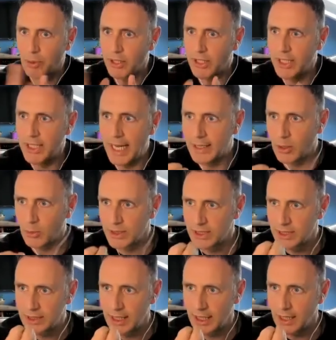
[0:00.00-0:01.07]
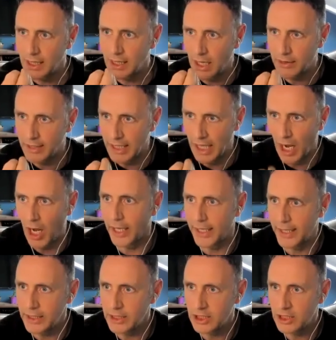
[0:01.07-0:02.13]
but yet there was still the
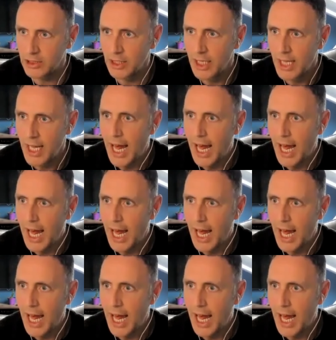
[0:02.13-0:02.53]
I-ness.